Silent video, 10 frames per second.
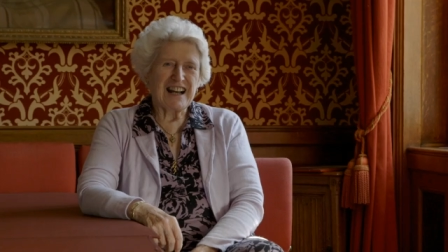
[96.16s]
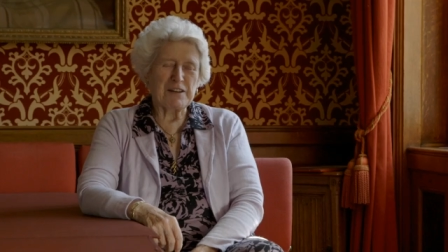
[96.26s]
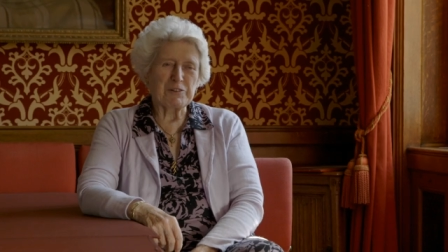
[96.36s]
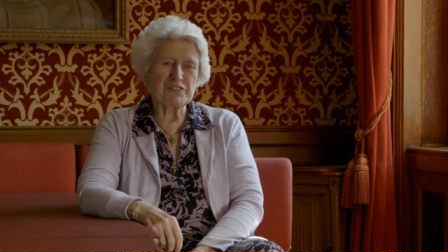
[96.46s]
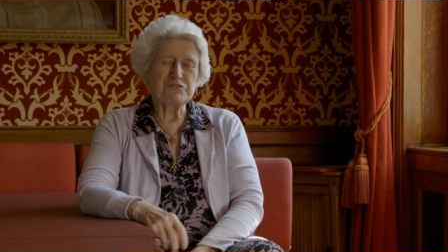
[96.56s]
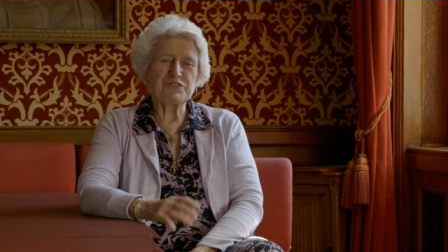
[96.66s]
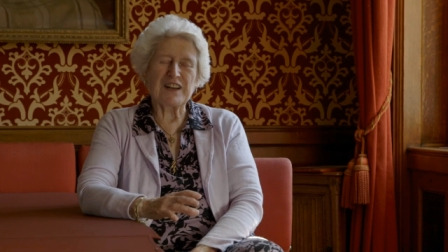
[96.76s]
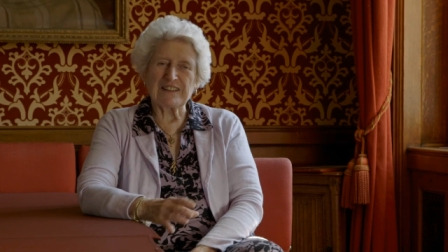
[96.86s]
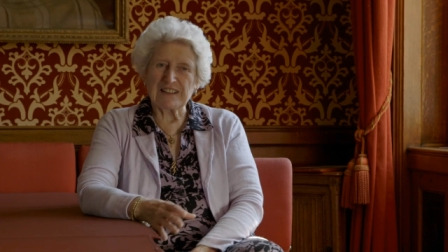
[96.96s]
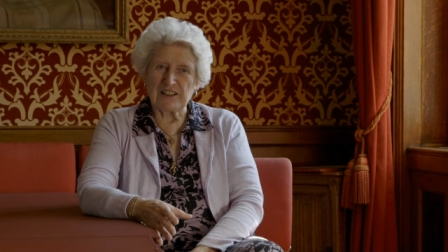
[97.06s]
I was in
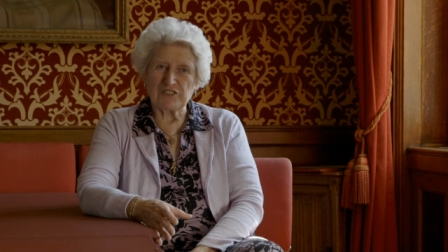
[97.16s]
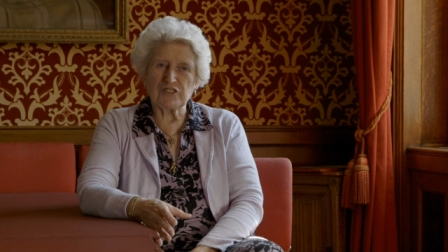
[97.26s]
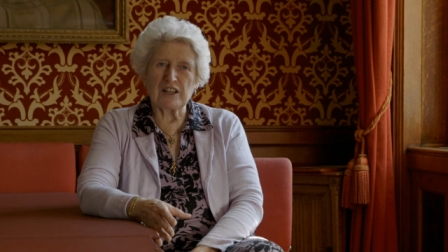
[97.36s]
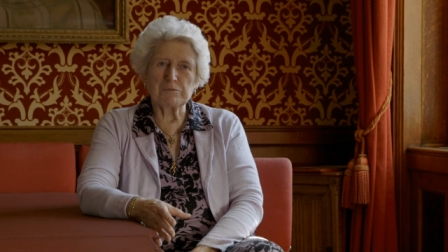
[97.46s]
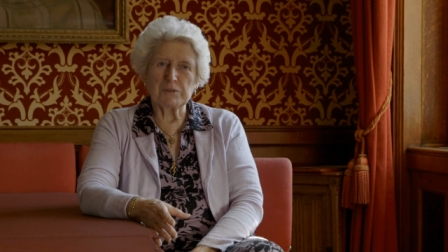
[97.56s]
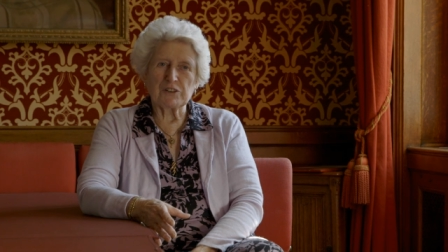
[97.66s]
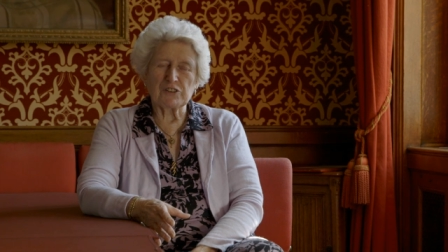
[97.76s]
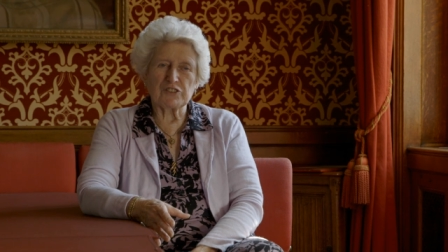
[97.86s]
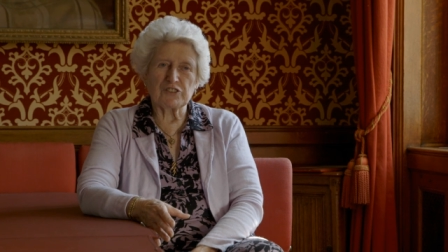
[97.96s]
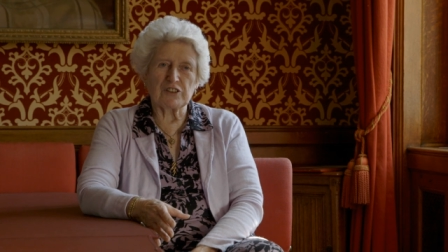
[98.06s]
very nice
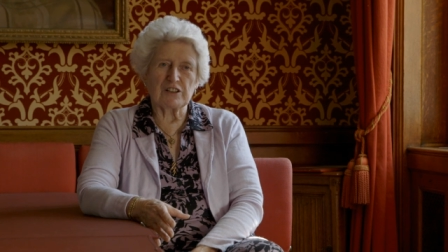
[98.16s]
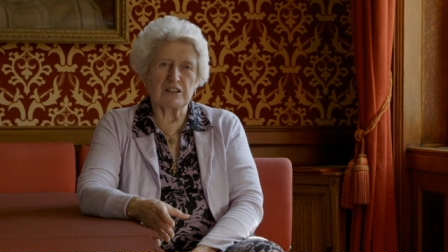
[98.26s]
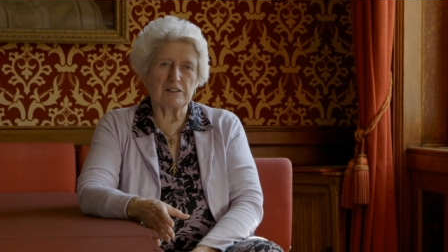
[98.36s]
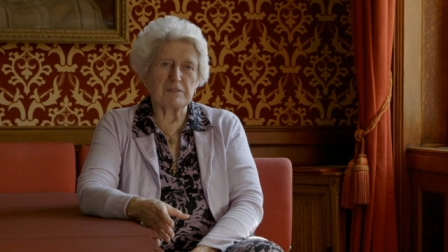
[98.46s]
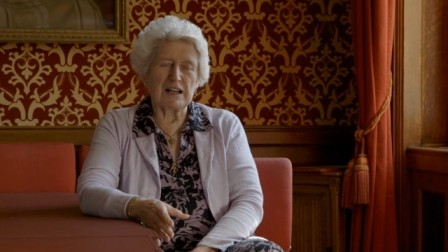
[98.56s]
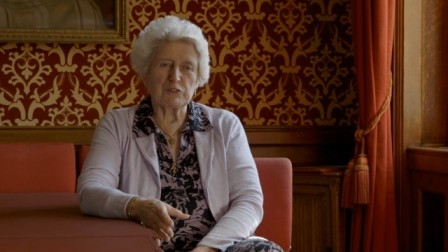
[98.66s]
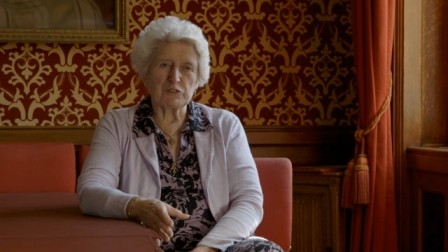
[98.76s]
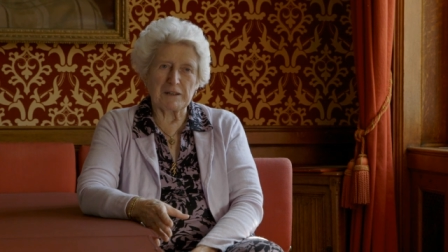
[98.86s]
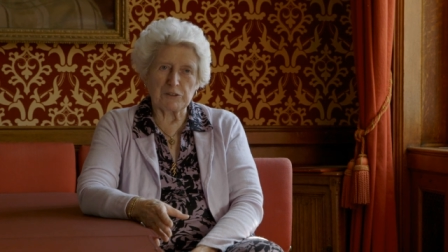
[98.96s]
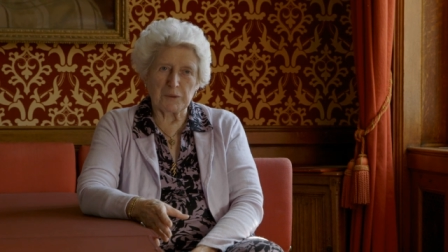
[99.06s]
chambers. I
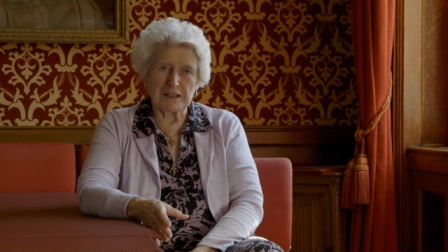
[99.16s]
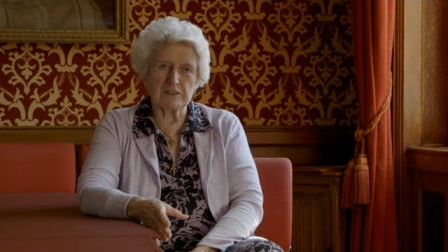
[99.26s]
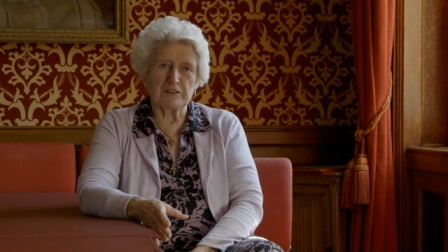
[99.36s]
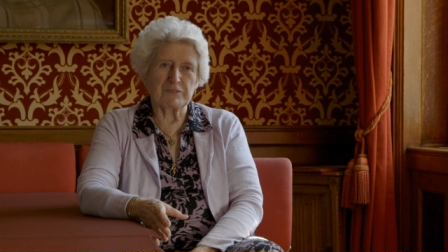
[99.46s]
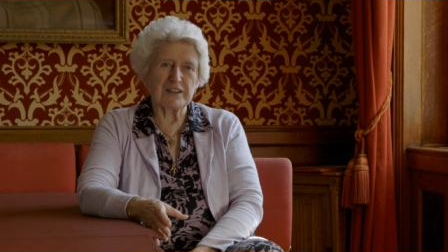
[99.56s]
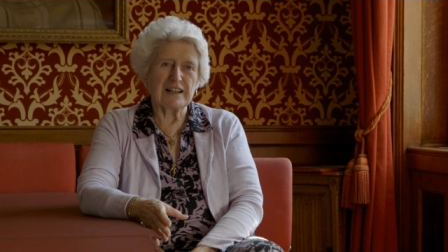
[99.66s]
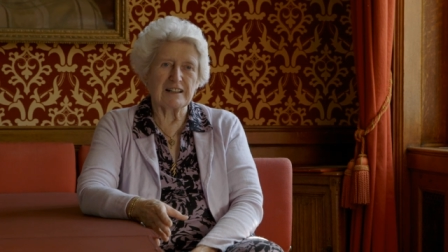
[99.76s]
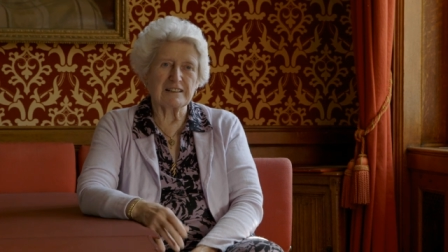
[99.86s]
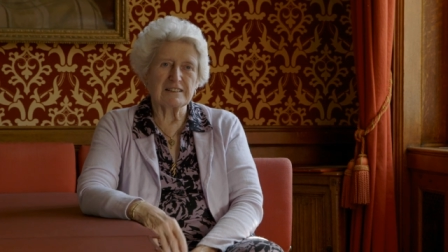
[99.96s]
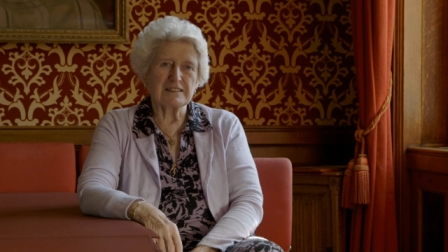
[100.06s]
was made welcome there.